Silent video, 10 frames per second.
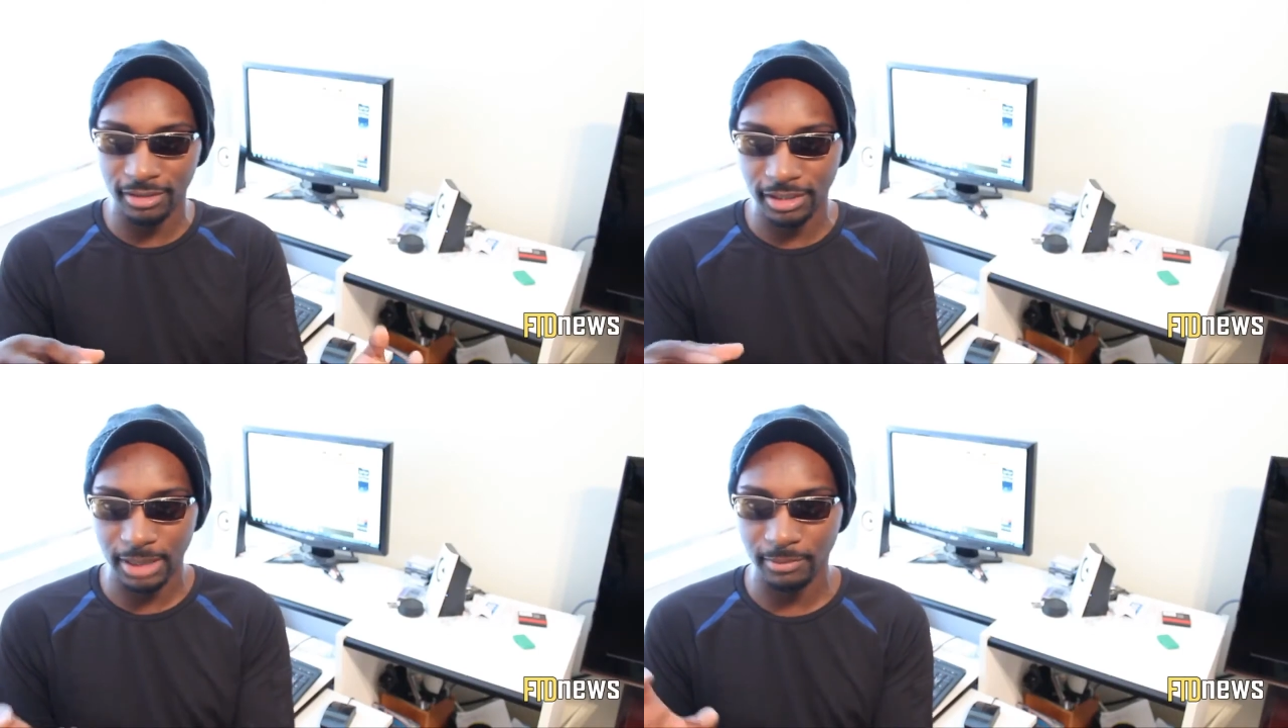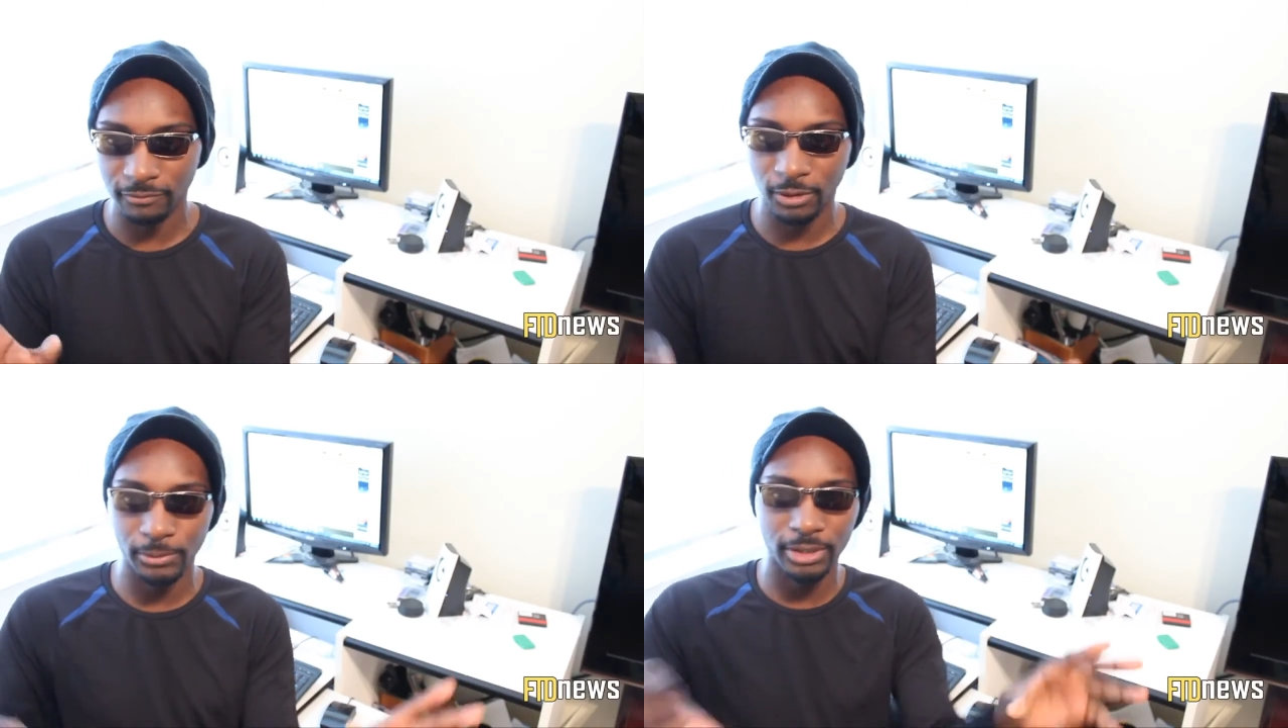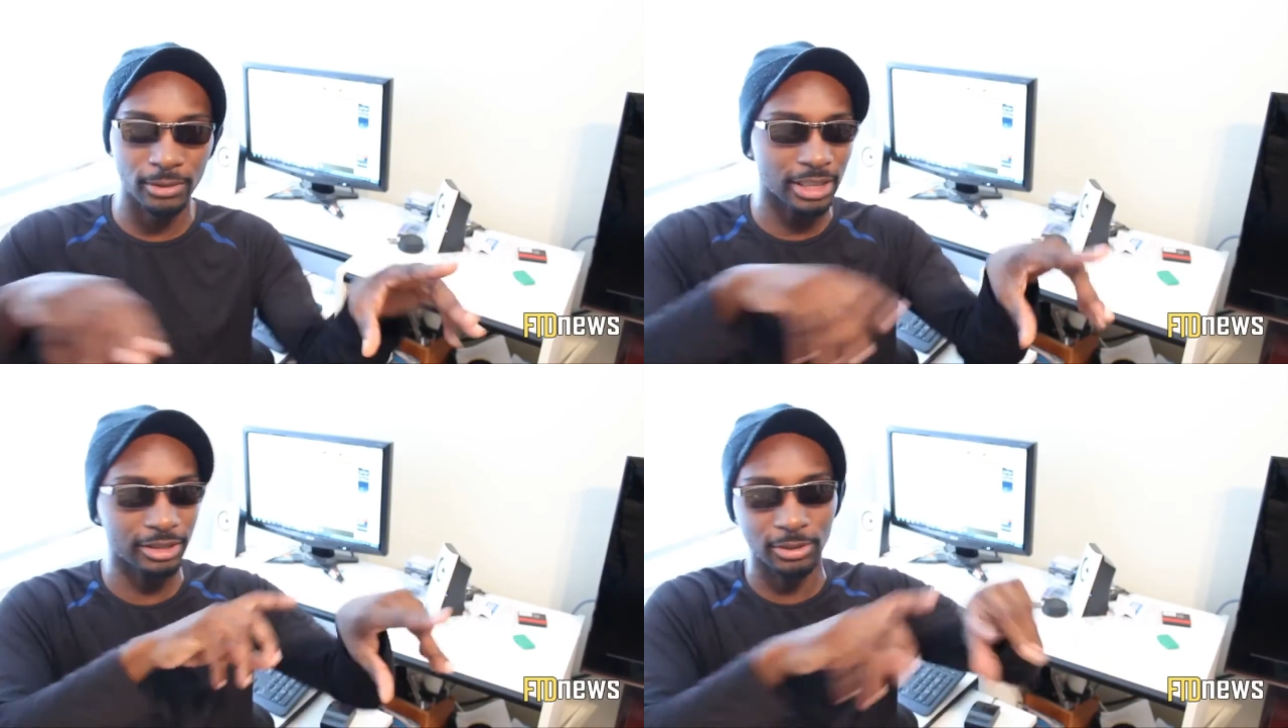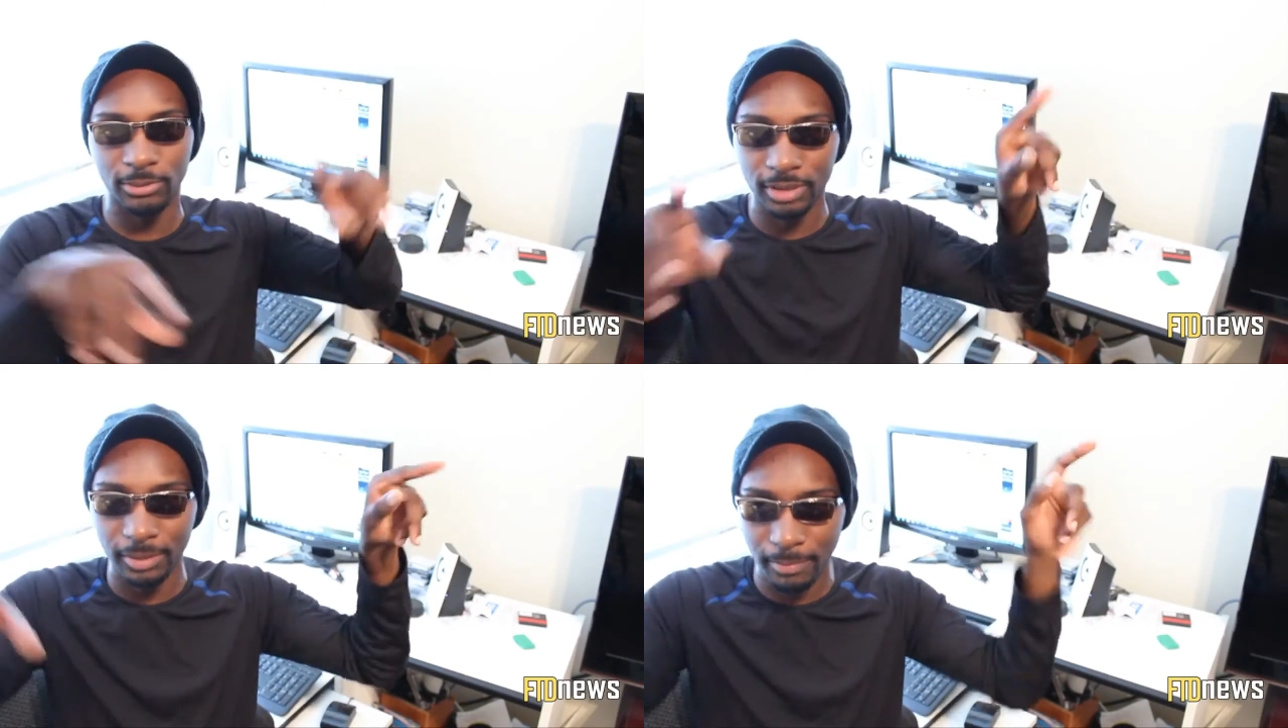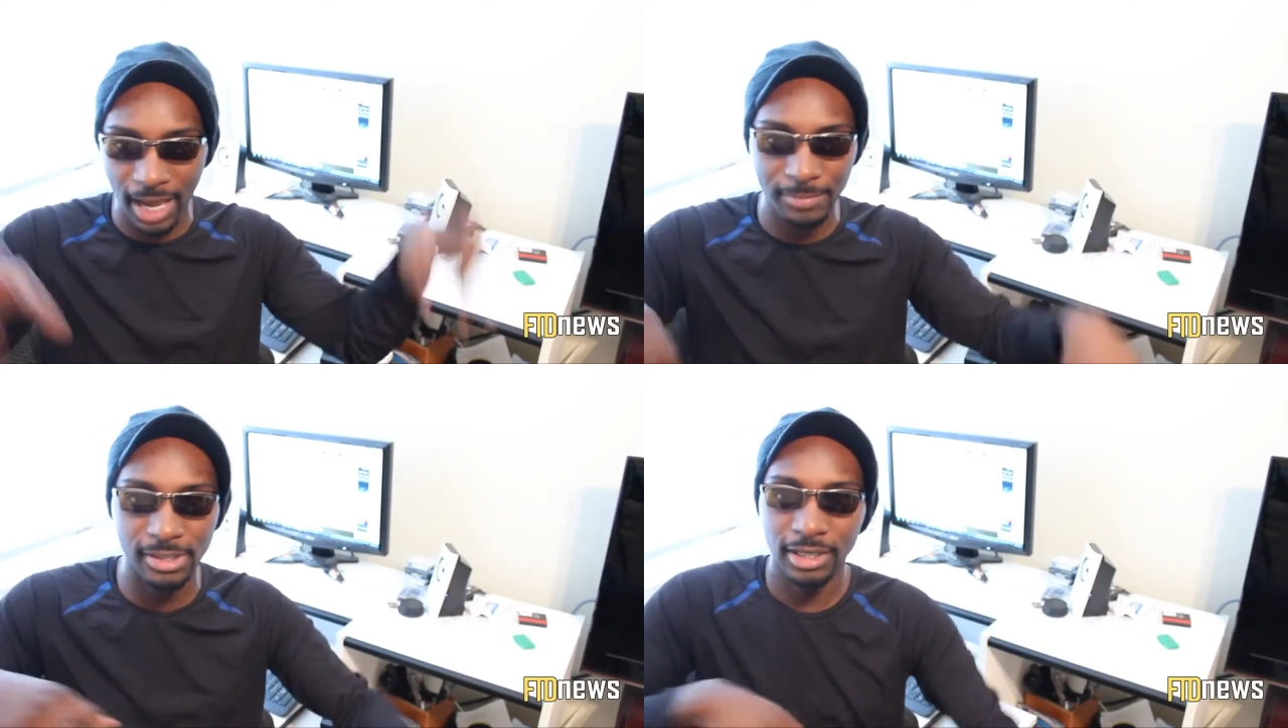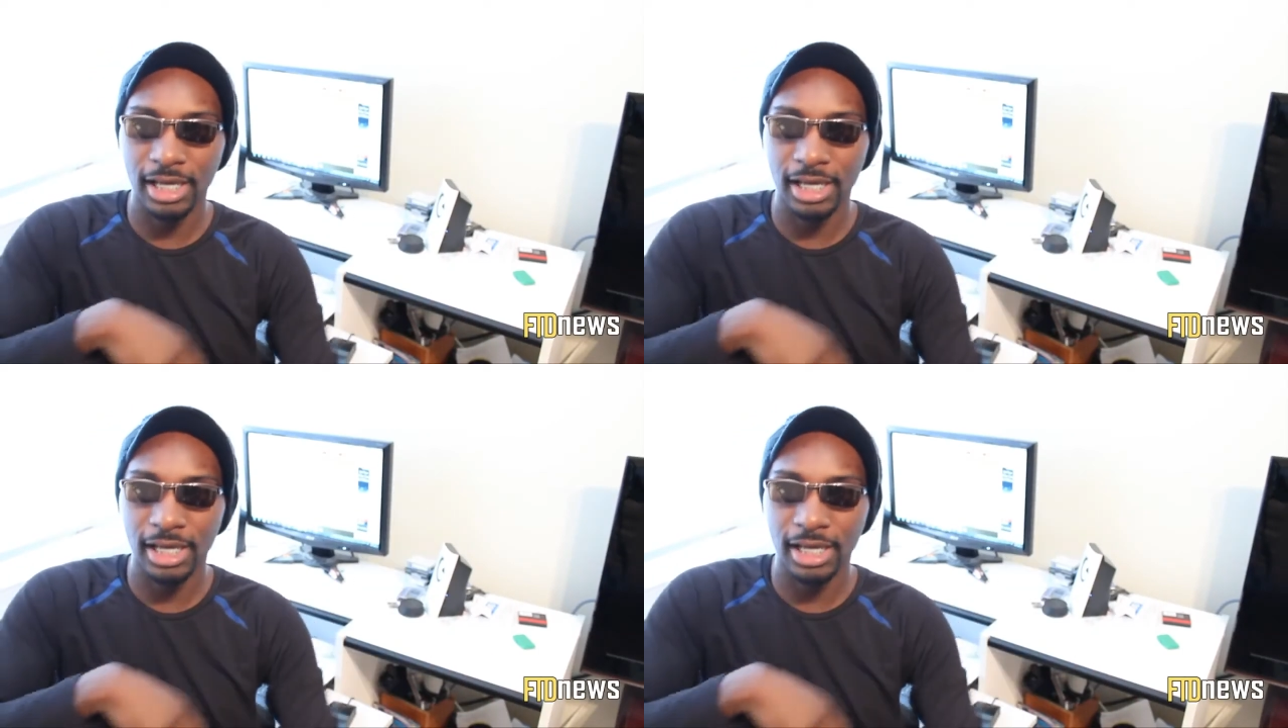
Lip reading: have done that before, where you go to like the Google Maps